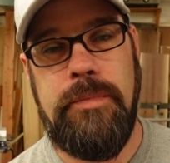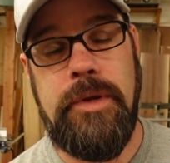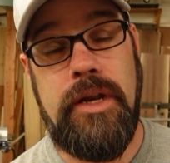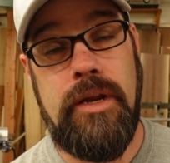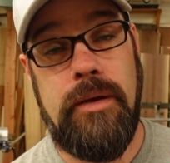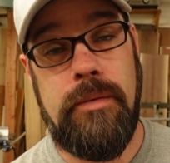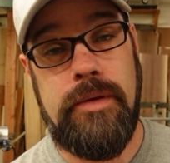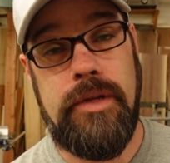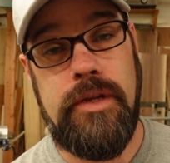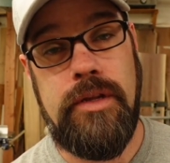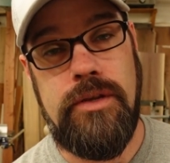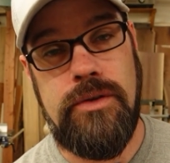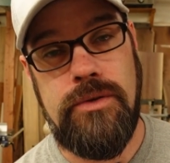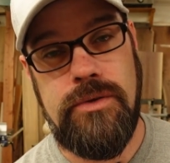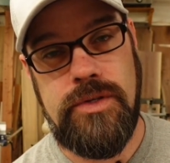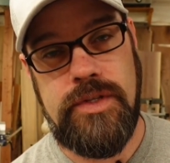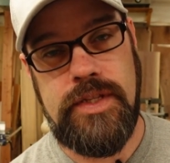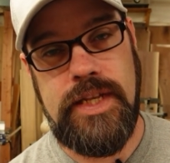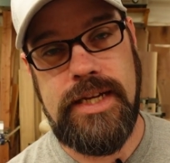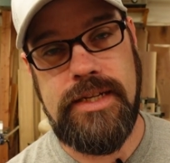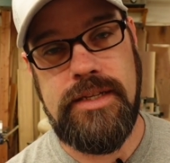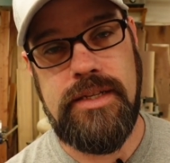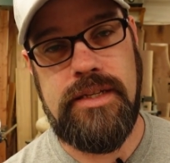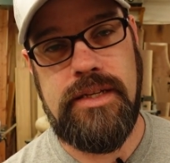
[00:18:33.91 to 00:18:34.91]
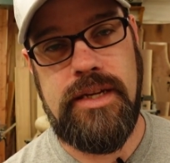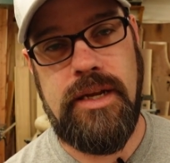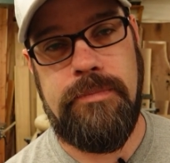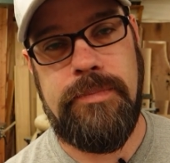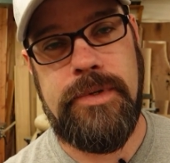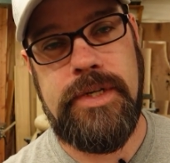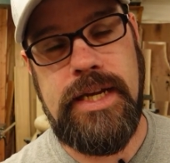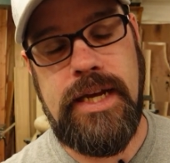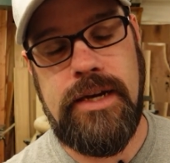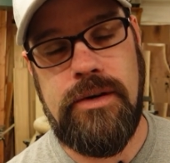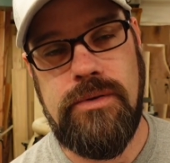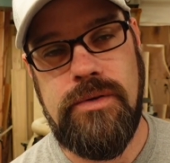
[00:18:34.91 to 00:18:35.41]
being able to use that
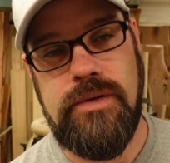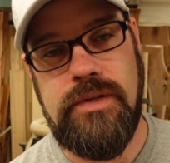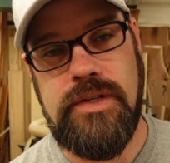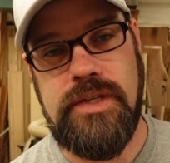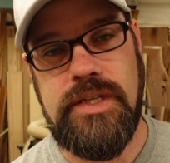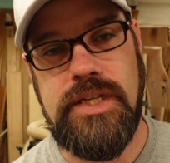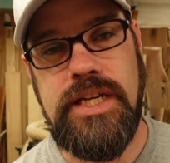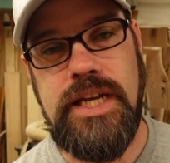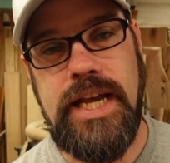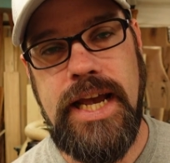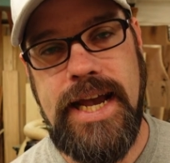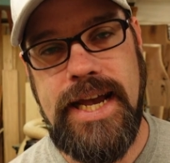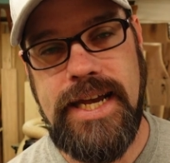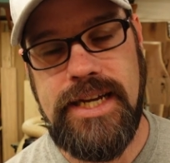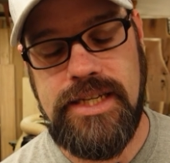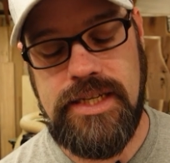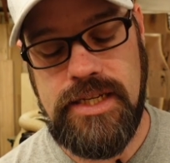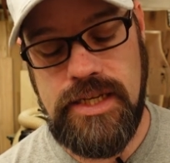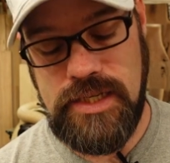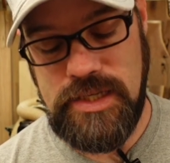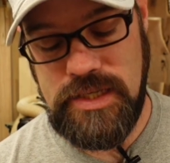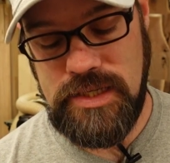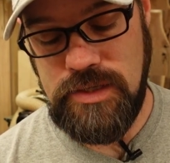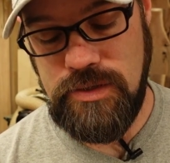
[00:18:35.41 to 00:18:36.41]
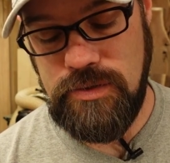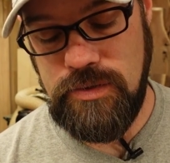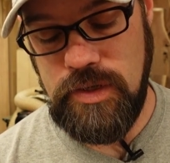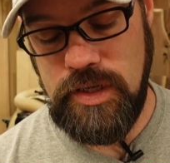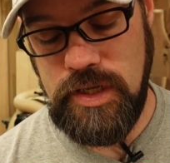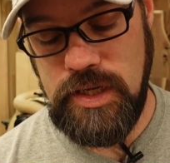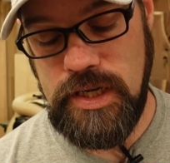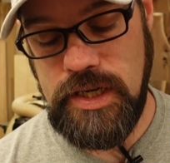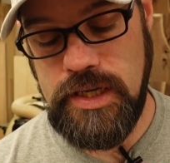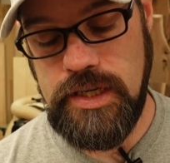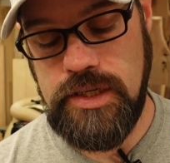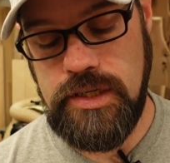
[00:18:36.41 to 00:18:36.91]
step down Z axis is
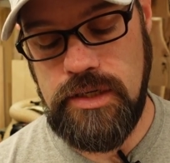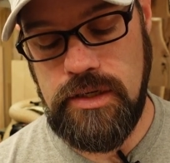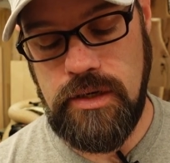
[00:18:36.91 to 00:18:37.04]
really nice.